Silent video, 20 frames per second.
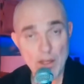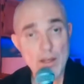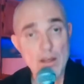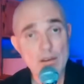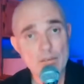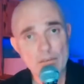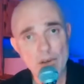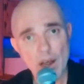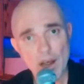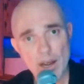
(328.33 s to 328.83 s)

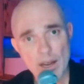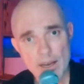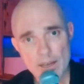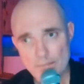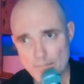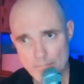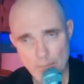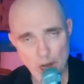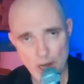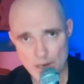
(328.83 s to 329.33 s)
right?
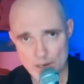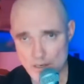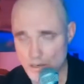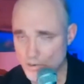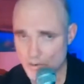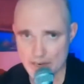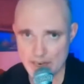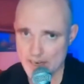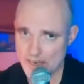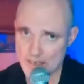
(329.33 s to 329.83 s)
Modern
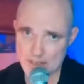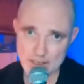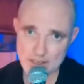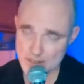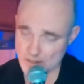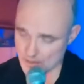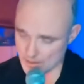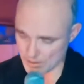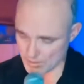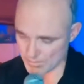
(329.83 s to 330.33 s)
Greek is,
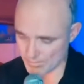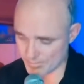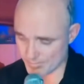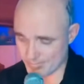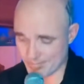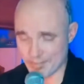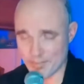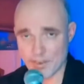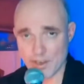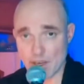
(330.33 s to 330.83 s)
and
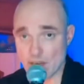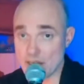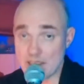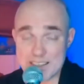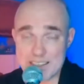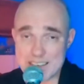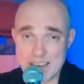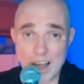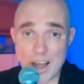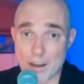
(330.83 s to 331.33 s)

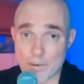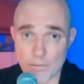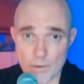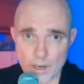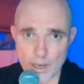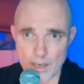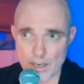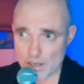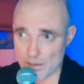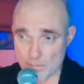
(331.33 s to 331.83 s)
it's not
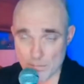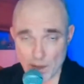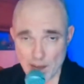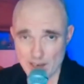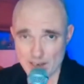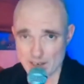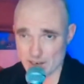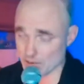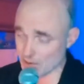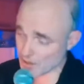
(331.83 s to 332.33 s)
related to
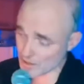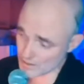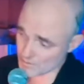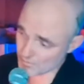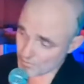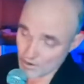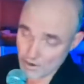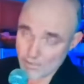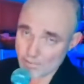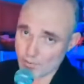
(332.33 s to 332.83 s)
modern Greek. It's
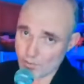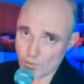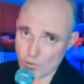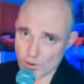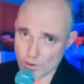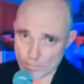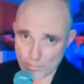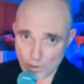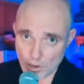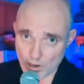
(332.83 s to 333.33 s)
very
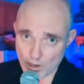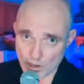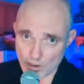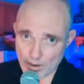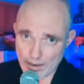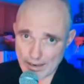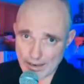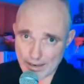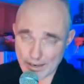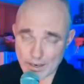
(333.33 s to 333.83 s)
foreign to modern
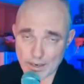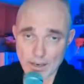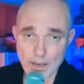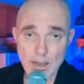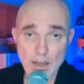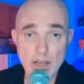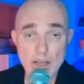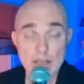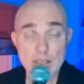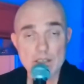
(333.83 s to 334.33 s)
Greek.
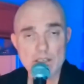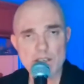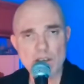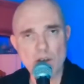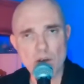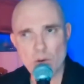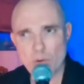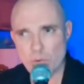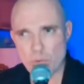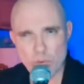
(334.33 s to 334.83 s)

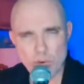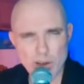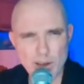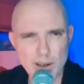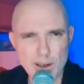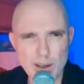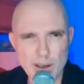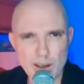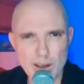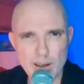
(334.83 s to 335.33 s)

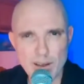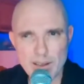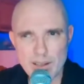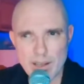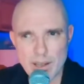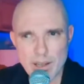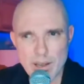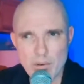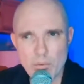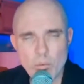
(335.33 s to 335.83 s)
So,
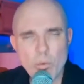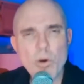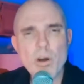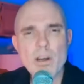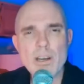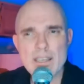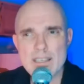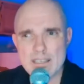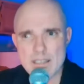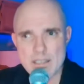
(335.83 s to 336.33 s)
what
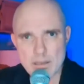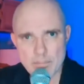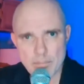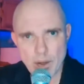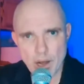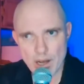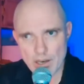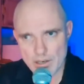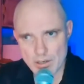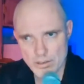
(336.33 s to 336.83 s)
is the
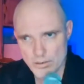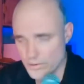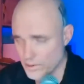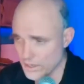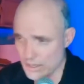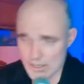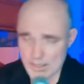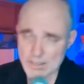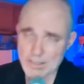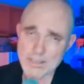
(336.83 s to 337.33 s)
modern
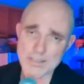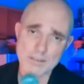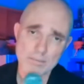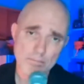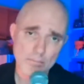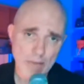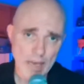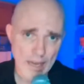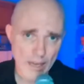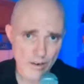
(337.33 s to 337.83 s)
Greek? It doesn't
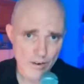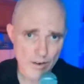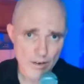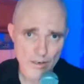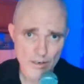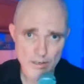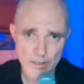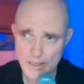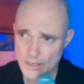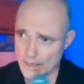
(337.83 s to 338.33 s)

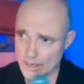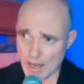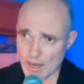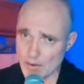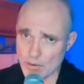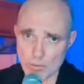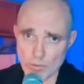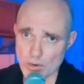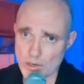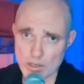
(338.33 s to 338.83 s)
matter. I
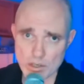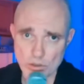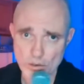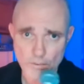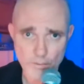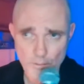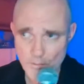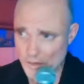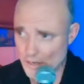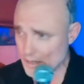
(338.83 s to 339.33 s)
don't want to
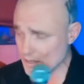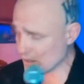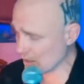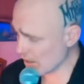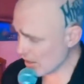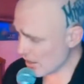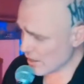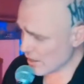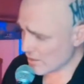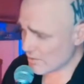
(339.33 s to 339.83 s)
offend.
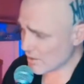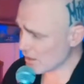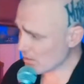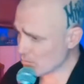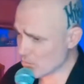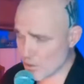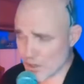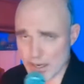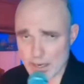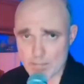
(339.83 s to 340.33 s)

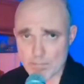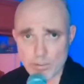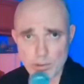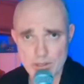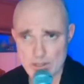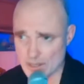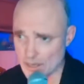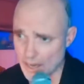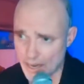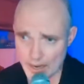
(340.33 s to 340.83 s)
We can put
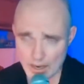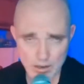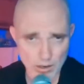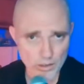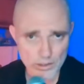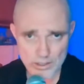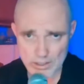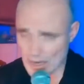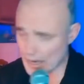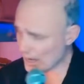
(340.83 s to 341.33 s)
the
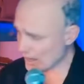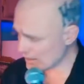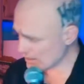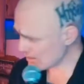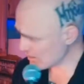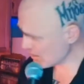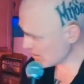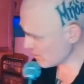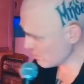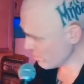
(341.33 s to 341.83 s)

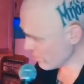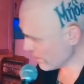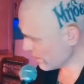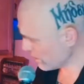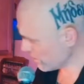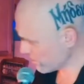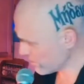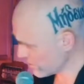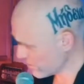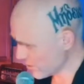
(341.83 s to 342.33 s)
Anglo-Saxon
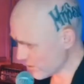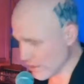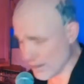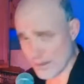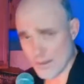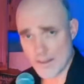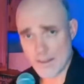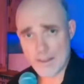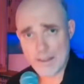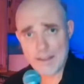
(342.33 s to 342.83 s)
speakers and
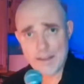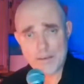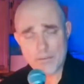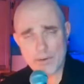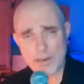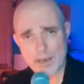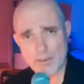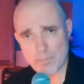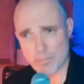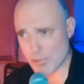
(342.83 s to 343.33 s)

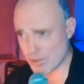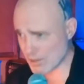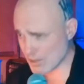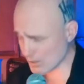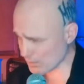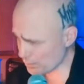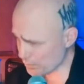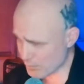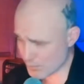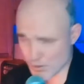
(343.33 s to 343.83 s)
we can put the
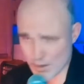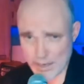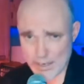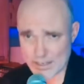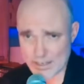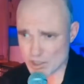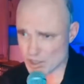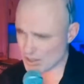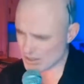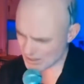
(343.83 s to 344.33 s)

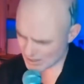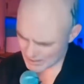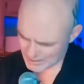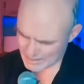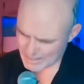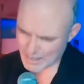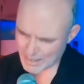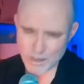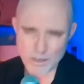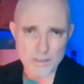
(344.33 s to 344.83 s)
French and the
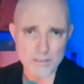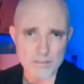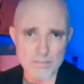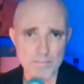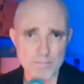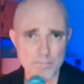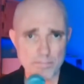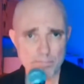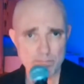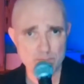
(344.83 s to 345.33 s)
Celt
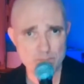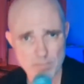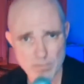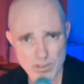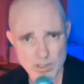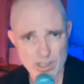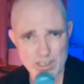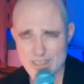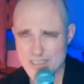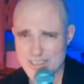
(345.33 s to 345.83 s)

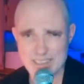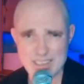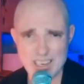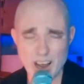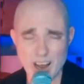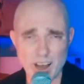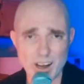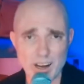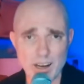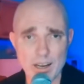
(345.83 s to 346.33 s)

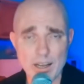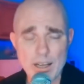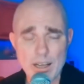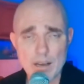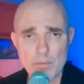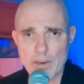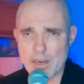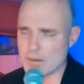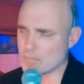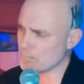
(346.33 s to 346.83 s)
tongue.
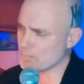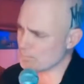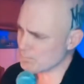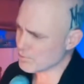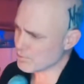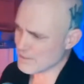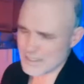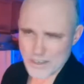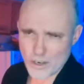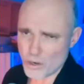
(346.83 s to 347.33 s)
We can
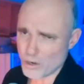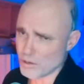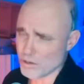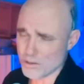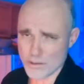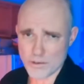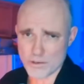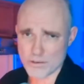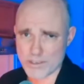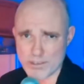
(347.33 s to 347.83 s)
put all
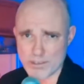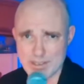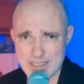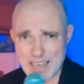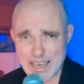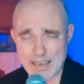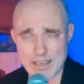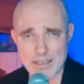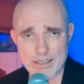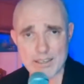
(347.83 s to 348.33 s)
those
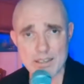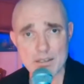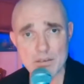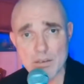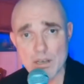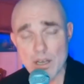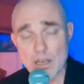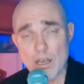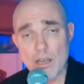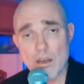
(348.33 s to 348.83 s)
things in
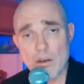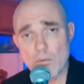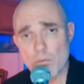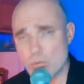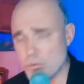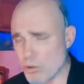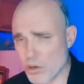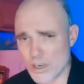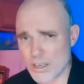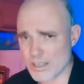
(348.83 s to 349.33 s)

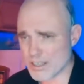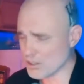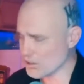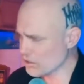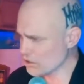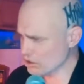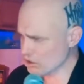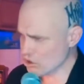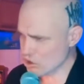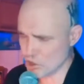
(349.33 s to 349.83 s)
one
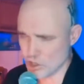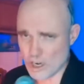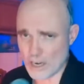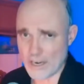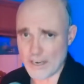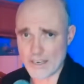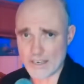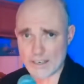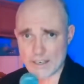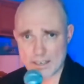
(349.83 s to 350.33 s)

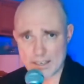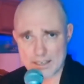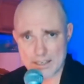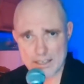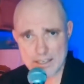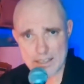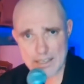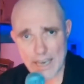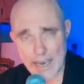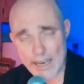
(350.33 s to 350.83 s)
giant
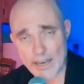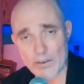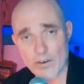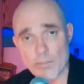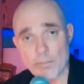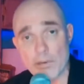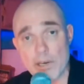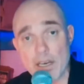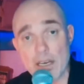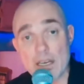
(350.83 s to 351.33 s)
container
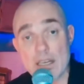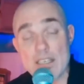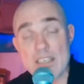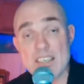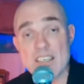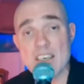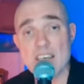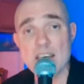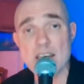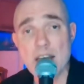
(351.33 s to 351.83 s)
because
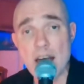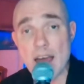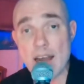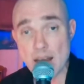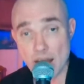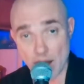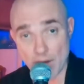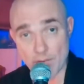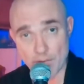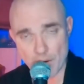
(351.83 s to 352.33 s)
none
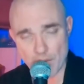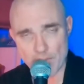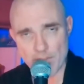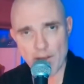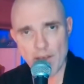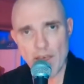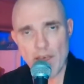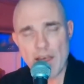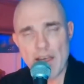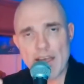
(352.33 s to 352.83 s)
of them
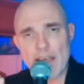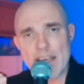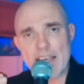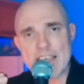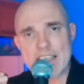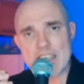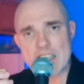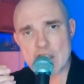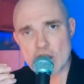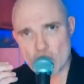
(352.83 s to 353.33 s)

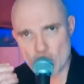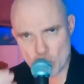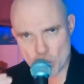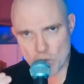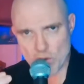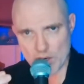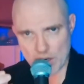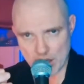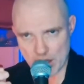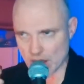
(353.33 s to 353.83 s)

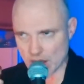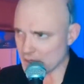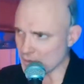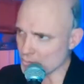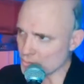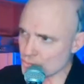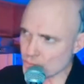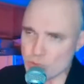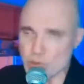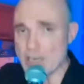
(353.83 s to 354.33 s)
historically
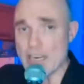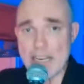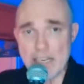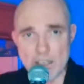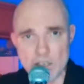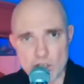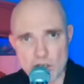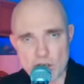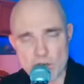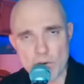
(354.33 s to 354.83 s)

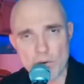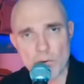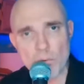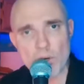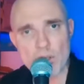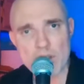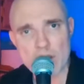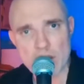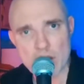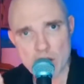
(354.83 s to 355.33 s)
reached
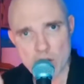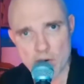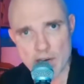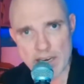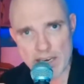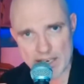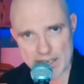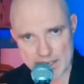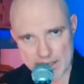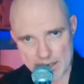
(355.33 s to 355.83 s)
what the
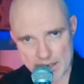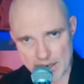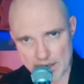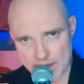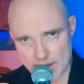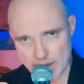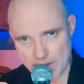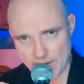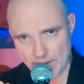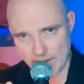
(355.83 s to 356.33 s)
Greek did.
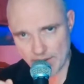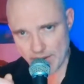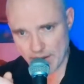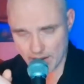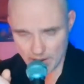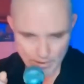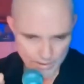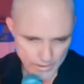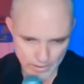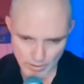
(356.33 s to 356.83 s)

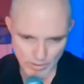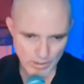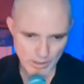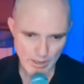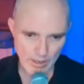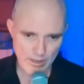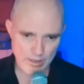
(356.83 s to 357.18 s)
Okay,